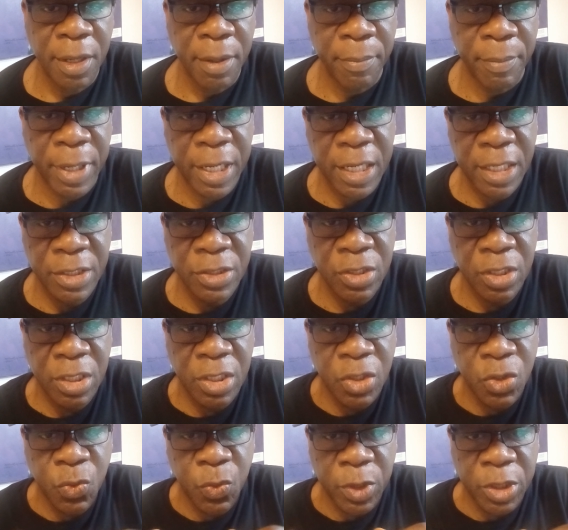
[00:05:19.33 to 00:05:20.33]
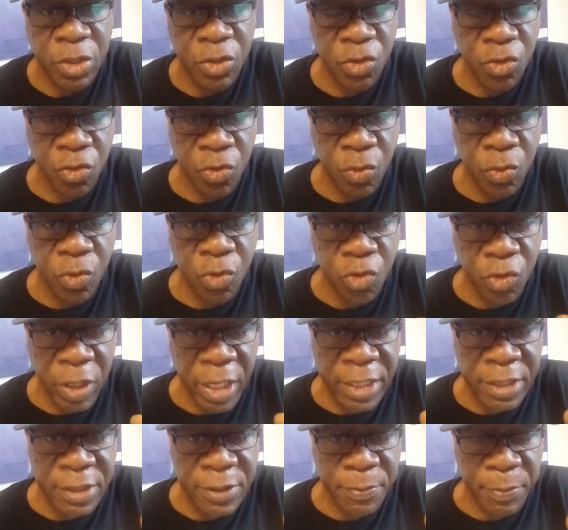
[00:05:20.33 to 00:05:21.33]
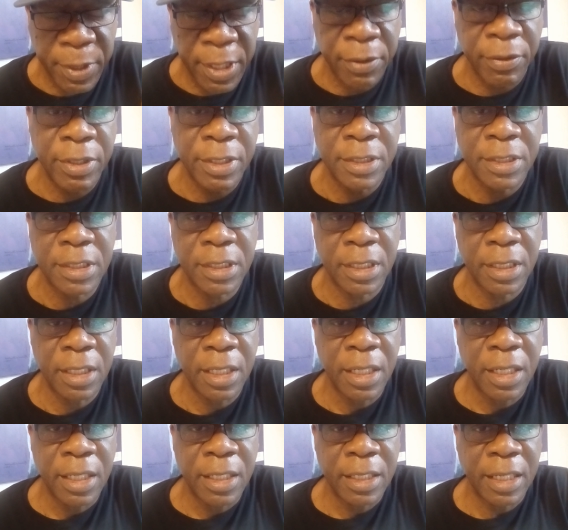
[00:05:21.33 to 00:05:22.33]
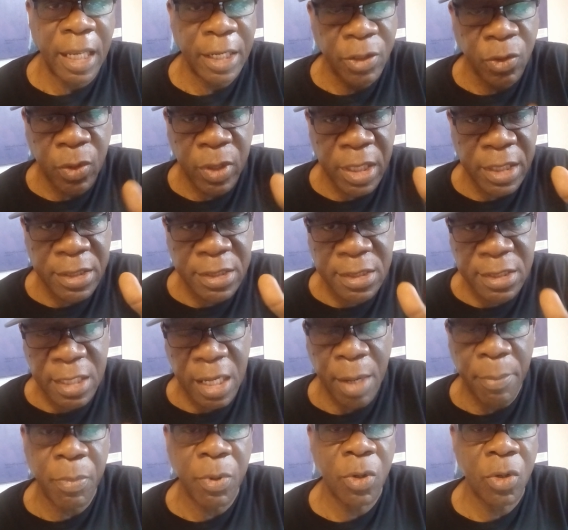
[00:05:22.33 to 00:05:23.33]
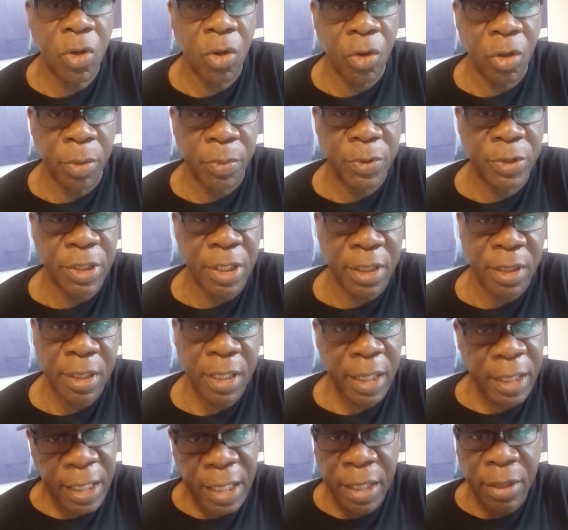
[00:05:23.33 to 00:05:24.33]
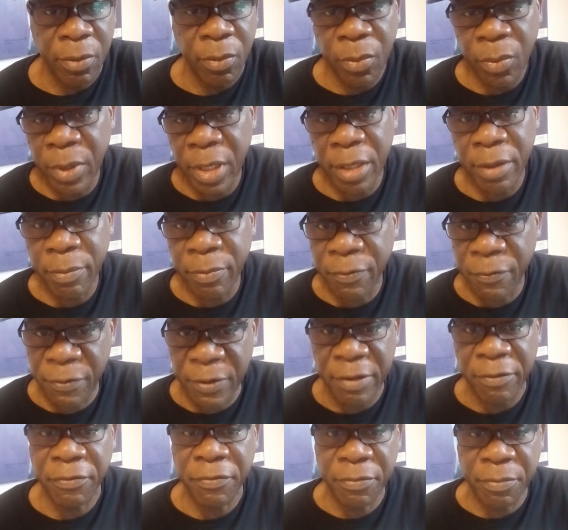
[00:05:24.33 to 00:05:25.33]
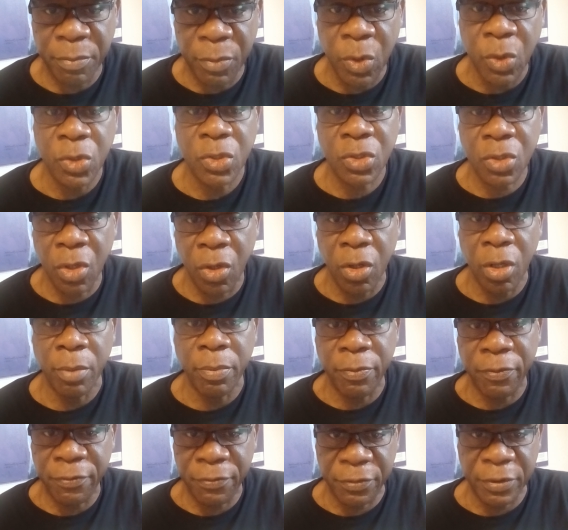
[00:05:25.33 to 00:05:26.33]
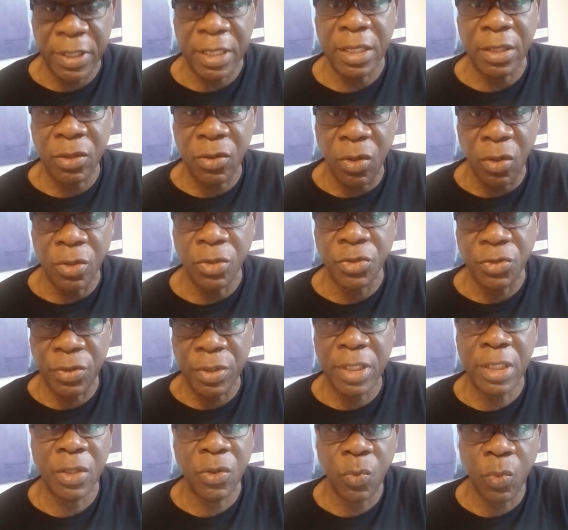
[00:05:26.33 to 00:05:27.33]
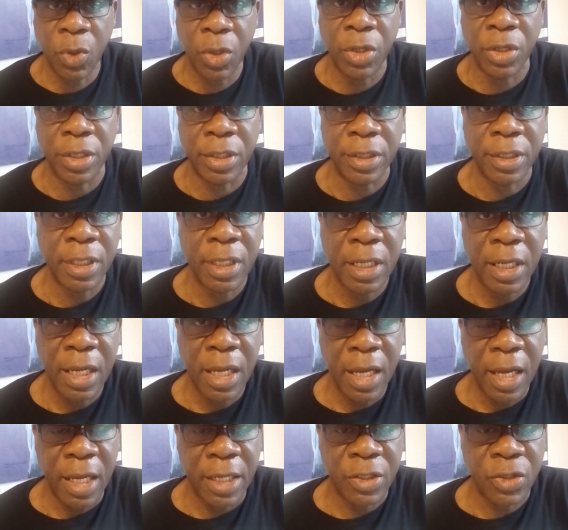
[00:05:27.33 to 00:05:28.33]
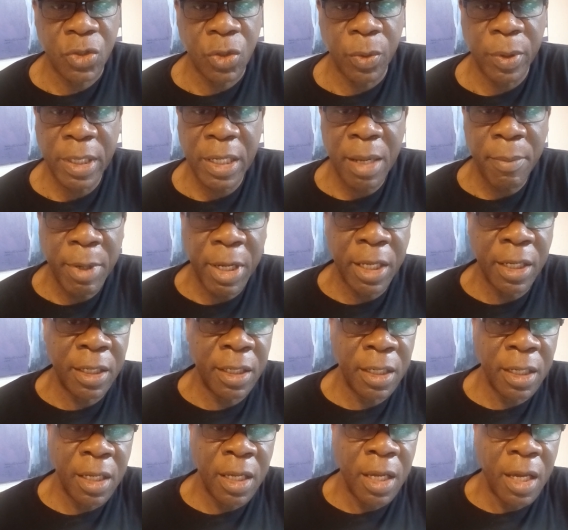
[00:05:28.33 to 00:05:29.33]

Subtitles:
because it is with true transparency that you can stop corruption. Again, we're the fifth most corrupt frigging country in the world. And so when a man,